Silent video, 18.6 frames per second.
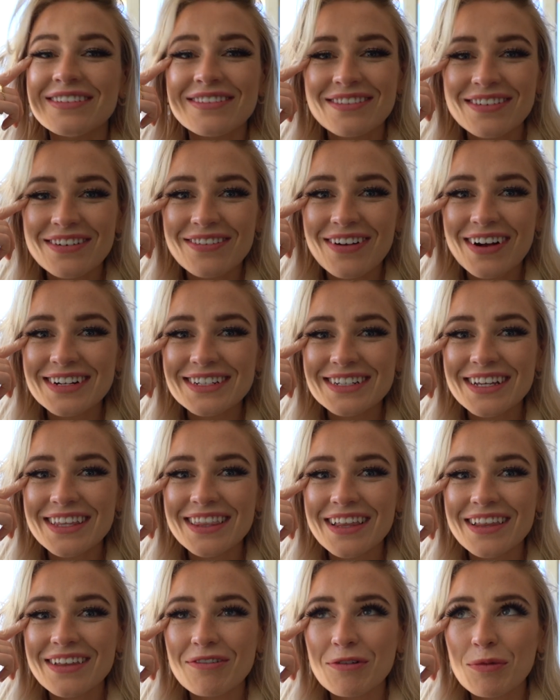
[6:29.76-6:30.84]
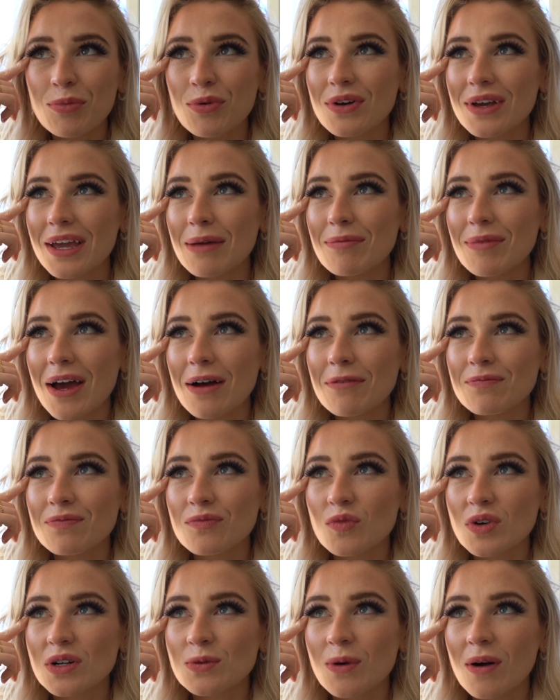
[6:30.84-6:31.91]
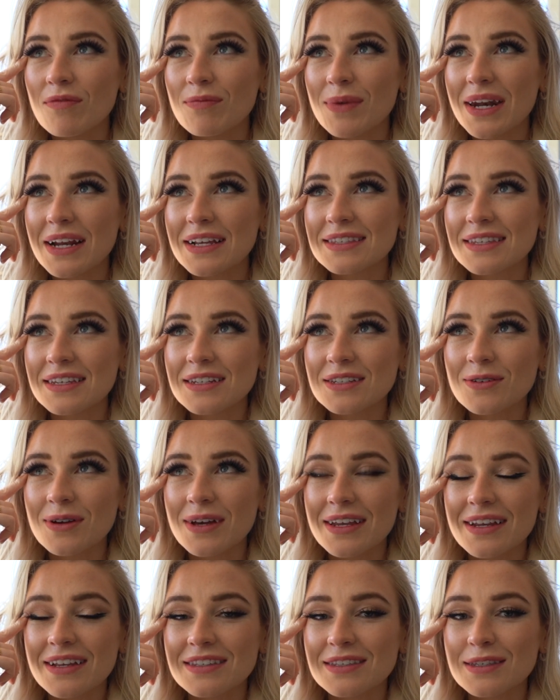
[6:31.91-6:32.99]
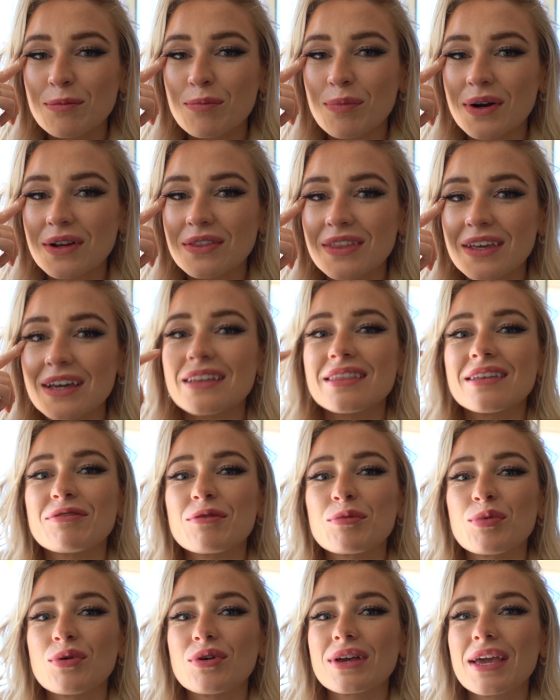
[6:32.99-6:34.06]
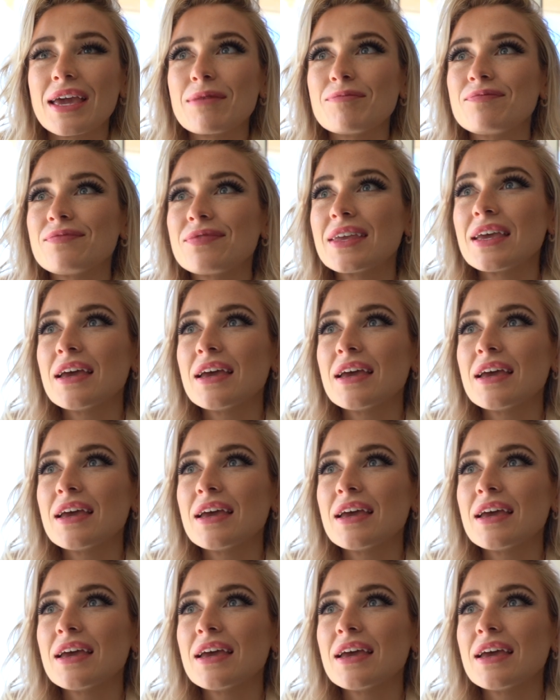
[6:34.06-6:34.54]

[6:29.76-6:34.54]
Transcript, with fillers: We're watching the Liverpool game now. We're 12 minutes into it. It's the Burnley Liverpool game.